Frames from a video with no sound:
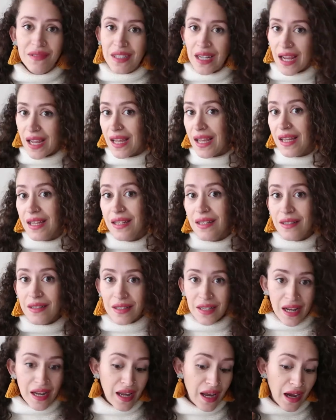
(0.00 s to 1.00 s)
day
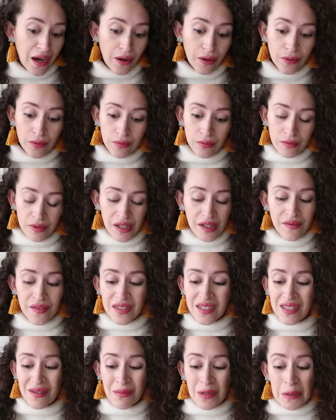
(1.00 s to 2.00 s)
in, day out,
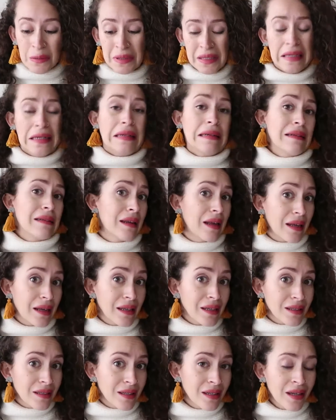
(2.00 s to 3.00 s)
even sometimes at
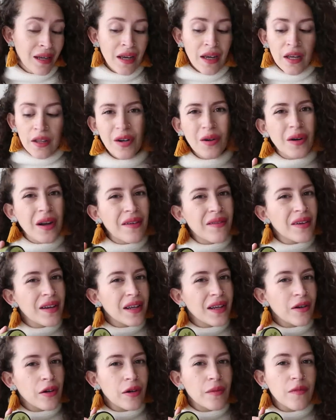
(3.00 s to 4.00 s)
night. They don't have a
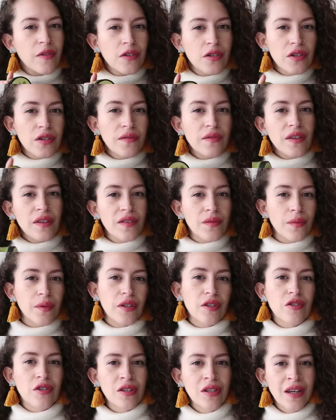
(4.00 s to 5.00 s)
night cream version of this,
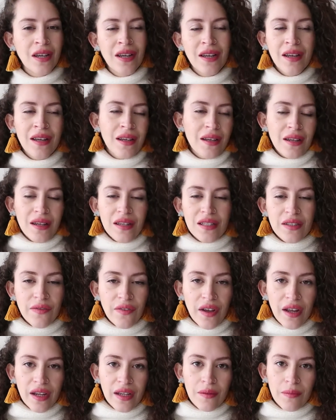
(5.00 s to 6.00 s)
which is
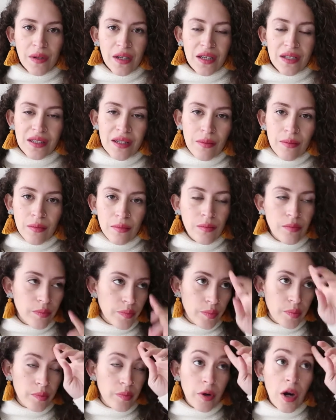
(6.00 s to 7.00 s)
fine because I'm
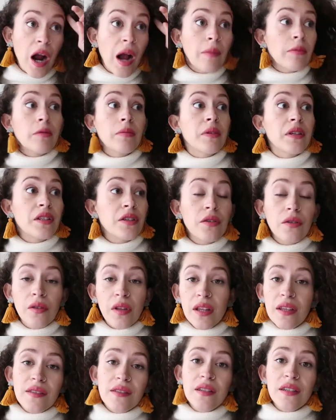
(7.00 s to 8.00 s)
probably too
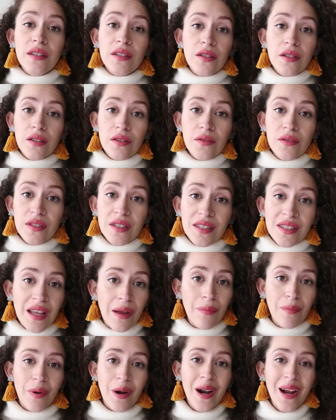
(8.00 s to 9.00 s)
lazy to use a
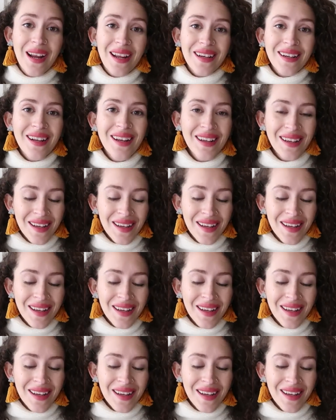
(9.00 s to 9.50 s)
separate